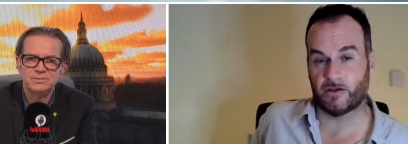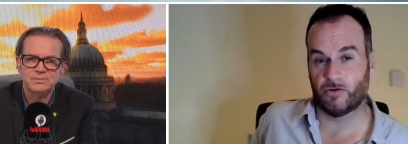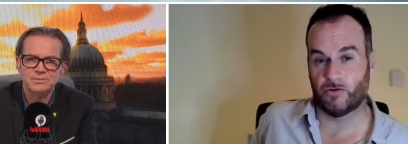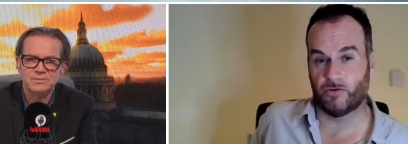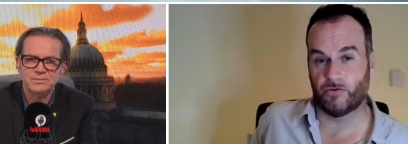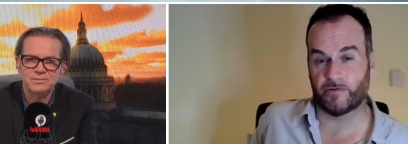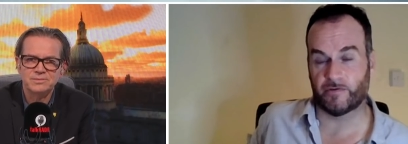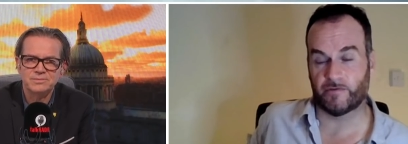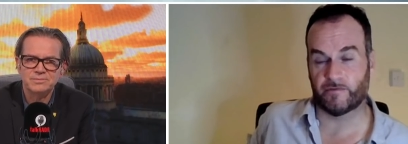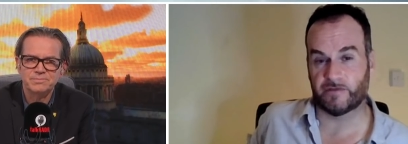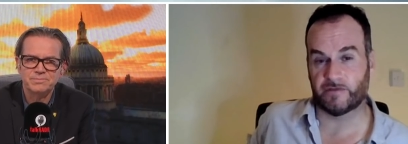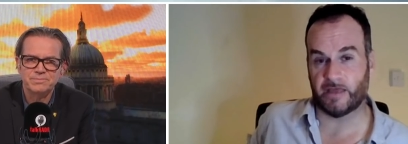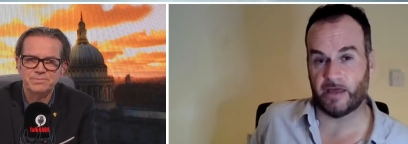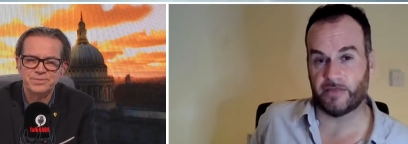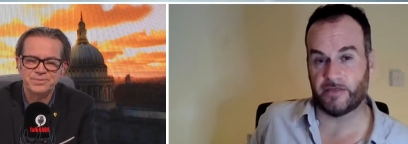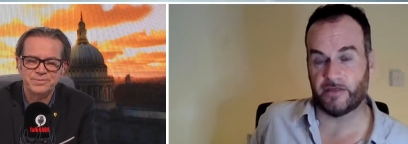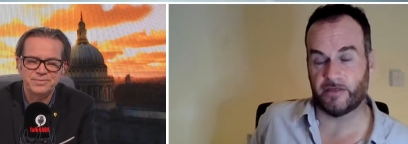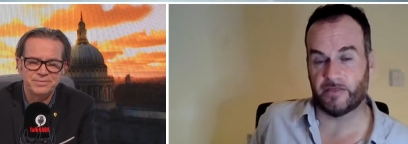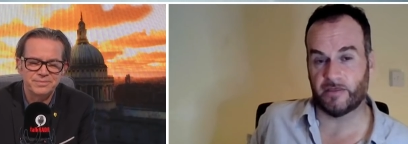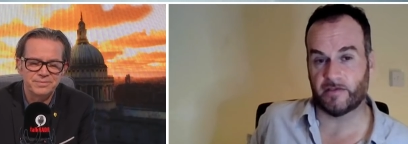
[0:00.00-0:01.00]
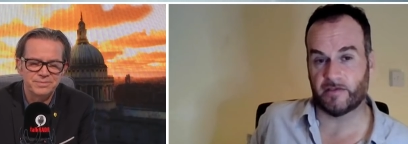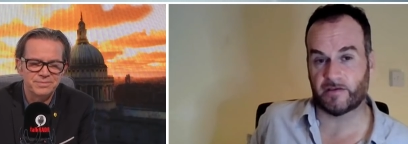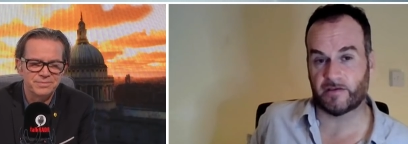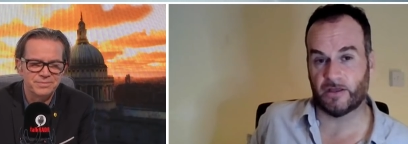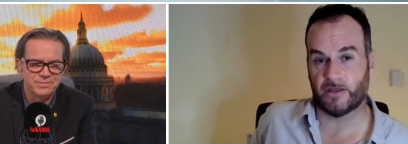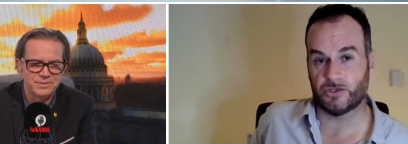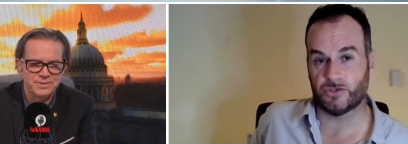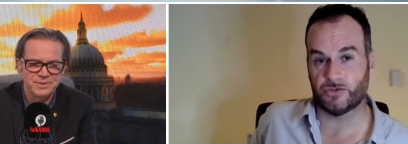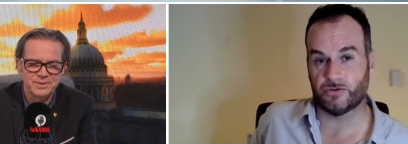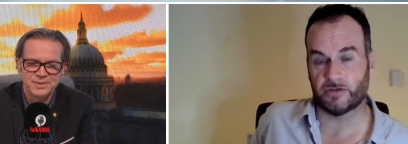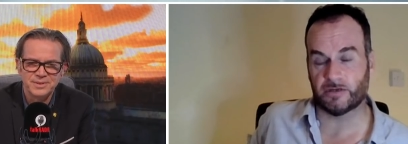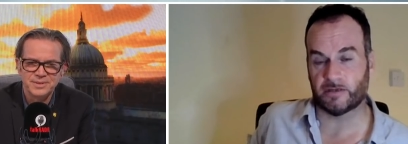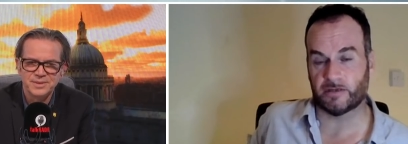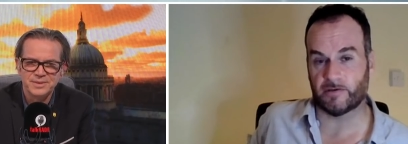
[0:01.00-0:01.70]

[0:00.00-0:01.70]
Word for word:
Speaker 1: cause of death in this country.